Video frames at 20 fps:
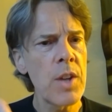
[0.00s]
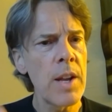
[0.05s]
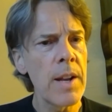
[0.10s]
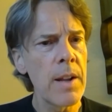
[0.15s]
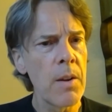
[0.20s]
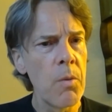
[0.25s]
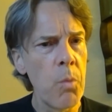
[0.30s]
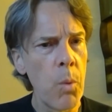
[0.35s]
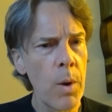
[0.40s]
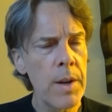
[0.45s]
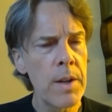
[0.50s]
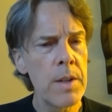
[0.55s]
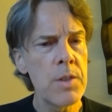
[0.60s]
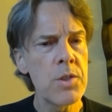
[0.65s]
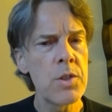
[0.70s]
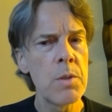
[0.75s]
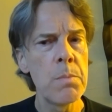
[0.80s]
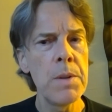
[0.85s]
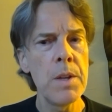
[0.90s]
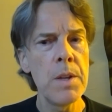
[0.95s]
of what it is to
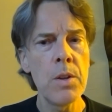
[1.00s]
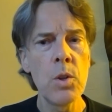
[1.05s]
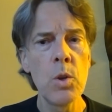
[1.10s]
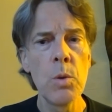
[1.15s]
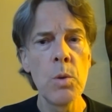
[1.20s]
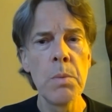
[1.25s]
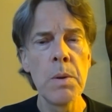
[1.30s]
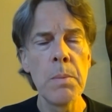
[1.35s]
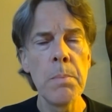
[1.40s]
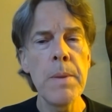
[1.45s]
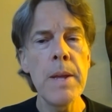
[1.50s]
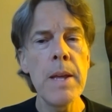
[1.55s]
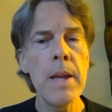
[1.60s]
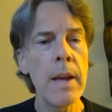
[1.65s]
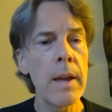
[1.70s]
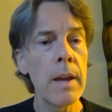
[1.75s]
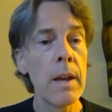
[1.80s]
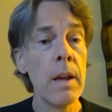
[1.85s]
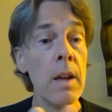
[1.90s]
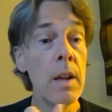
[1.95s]
be a human
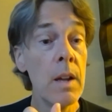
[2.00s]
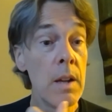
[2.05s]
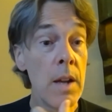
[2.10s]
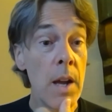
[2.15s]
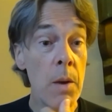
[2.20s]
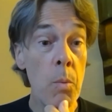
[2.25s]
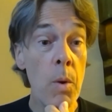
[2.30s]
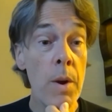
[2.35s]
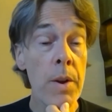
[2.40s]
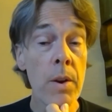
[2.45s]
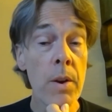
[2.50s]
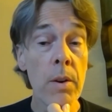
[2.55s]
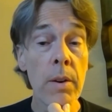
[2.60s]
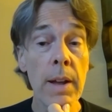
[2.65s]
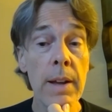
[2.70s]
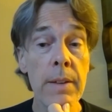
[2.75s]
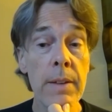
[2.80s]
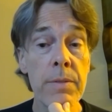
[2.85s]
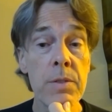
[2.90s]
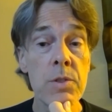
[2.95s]
being and what your
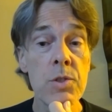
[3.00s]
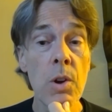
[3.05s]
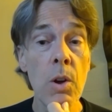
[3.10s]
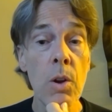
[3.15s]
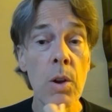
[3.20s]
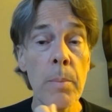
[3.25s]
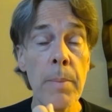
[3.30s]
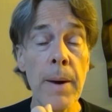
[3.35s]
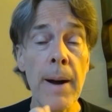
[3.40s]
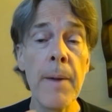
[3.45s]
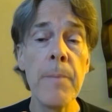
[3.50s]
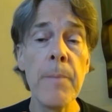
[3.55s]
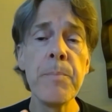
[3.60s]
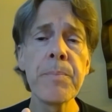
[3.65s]
life is all about.